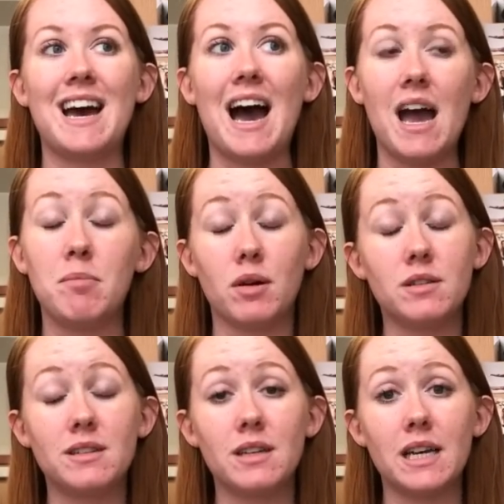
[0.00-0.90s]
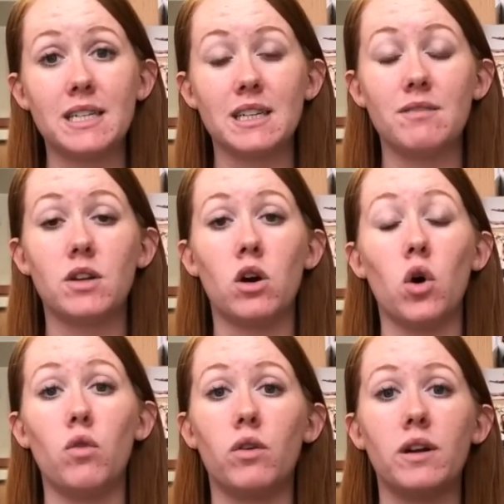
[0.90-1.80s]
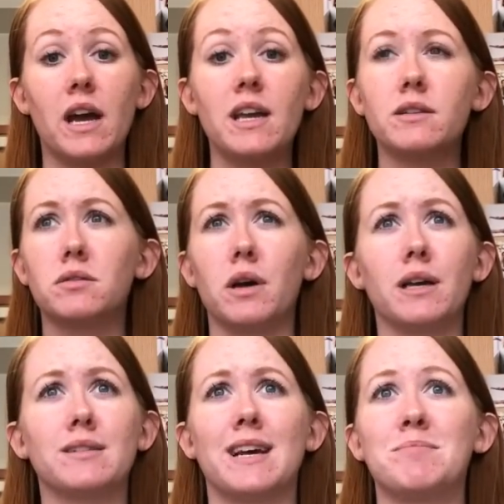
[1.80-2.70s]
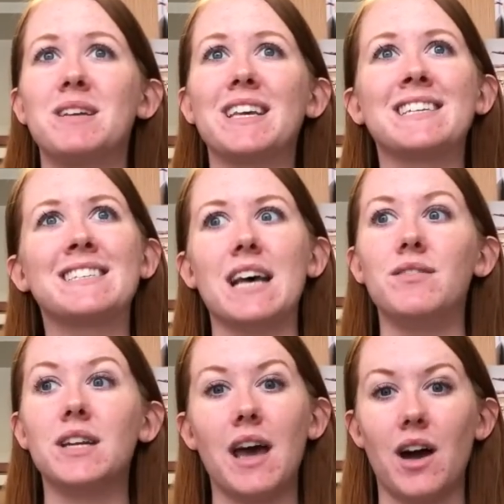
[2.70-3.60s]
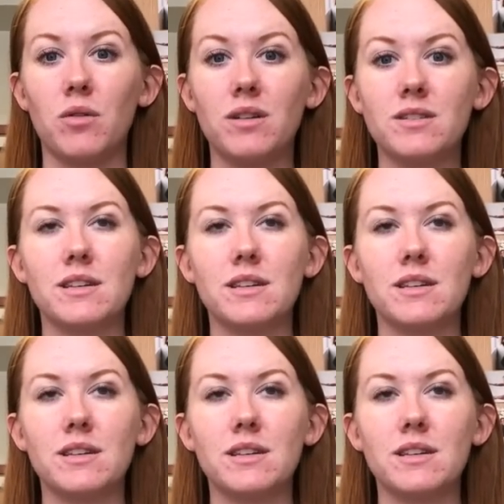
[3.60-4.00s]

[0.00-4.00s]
I personally like to leave it on overnight, so I guess that'd be like 7 hours,